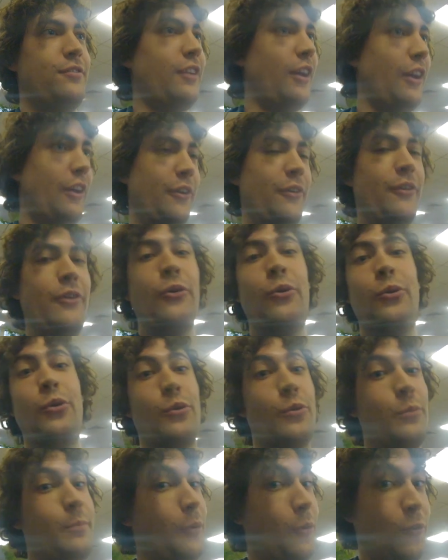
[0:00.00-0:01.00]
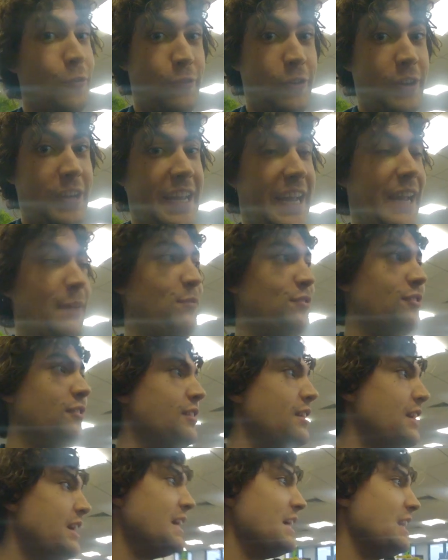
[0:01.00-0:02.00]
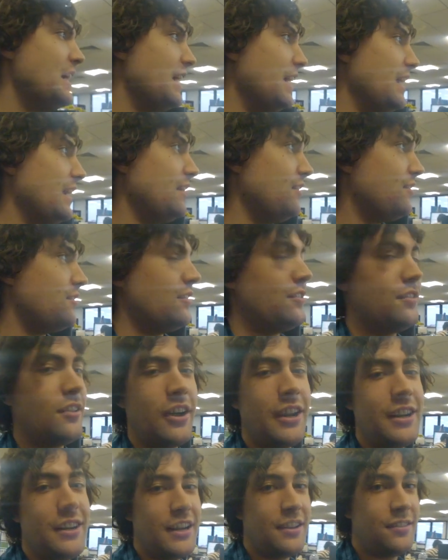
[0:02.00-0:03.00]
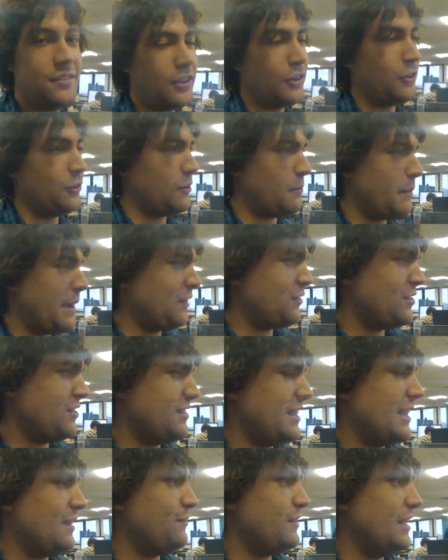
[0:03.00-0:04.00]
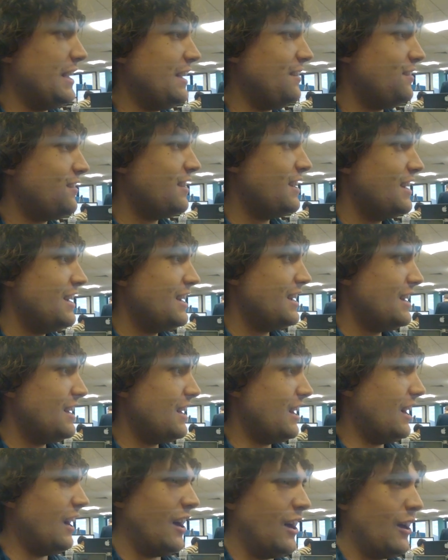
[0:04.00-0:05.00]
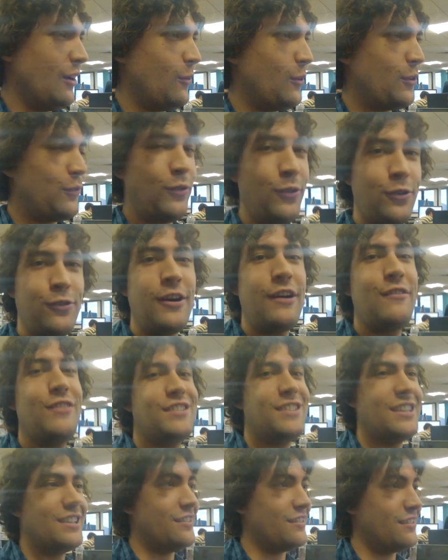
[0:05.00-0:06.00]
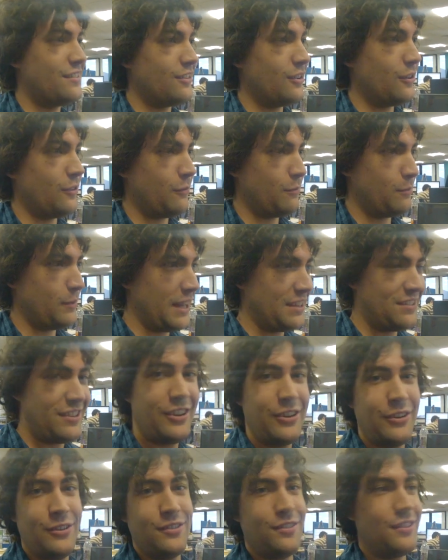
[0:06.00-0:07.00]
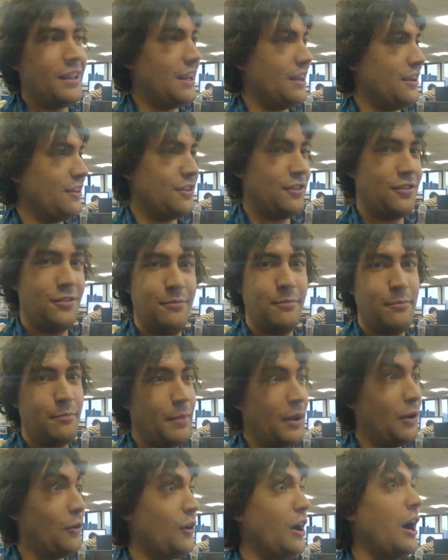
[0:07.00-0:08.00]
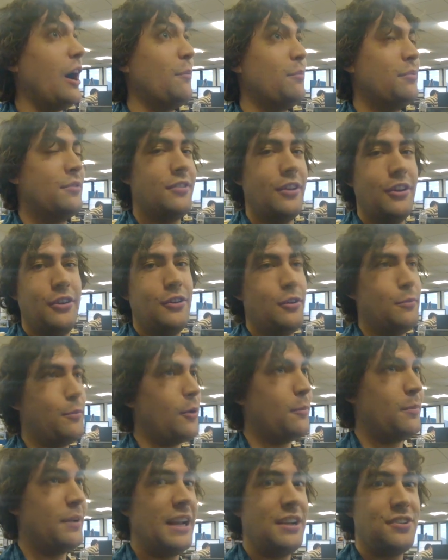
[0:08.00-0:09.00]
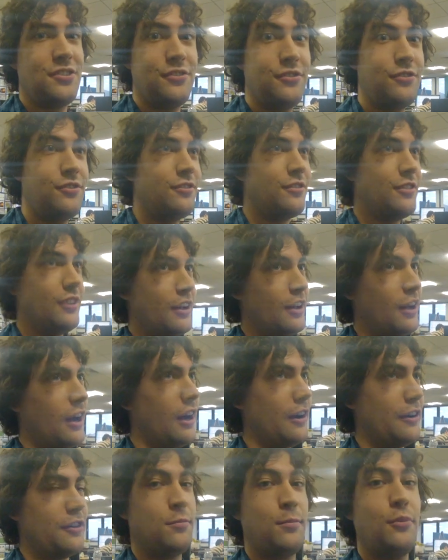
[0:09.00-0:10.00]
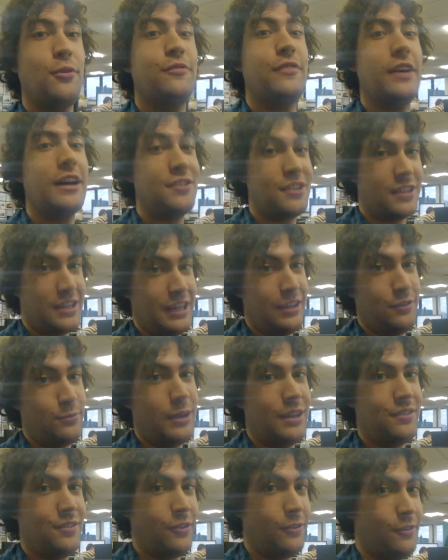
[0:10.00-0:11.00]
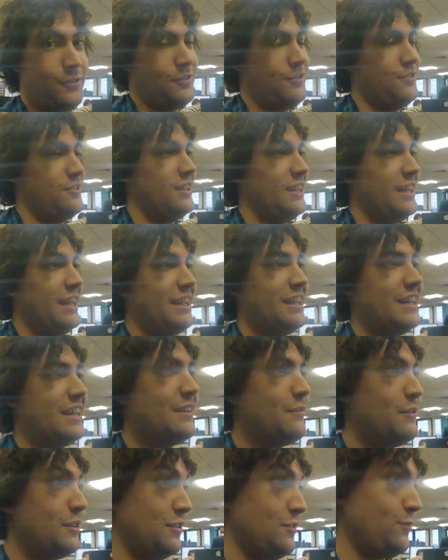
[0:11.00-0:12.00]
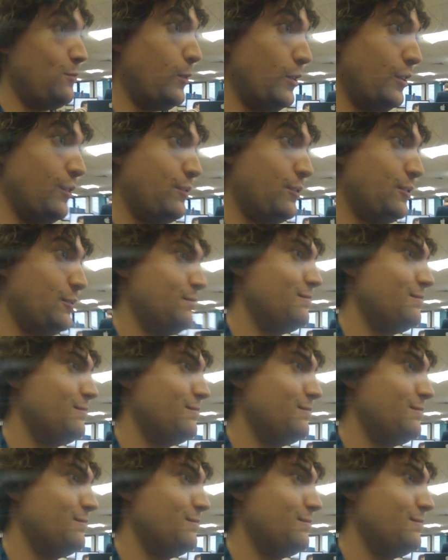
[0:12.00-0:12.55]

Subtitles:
so all Bullfrog games, he's designed this so the mountains have these wonderful crevices of plateaus that you can just build up, so your populations are explored vertically as well as horizontally, which is wonderful.